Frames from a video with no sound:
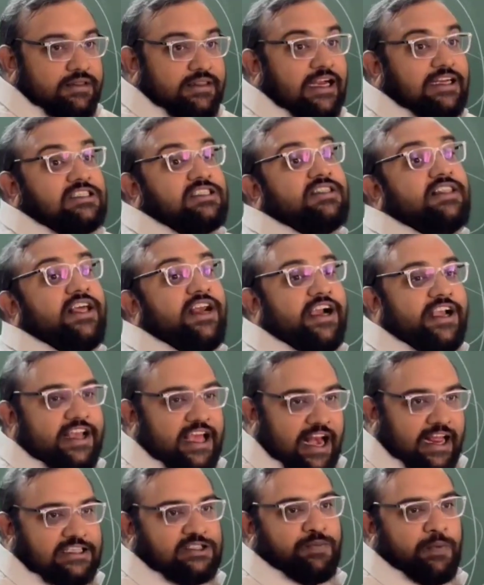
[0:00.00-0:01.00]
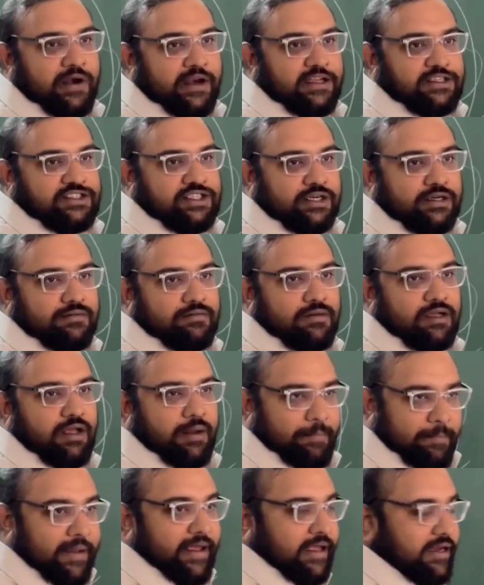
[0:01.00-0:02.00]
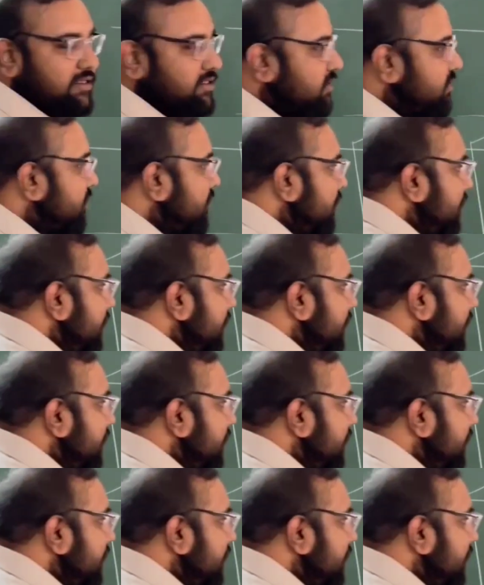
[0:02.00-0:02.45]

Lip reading: That is theoretical explanation. Means,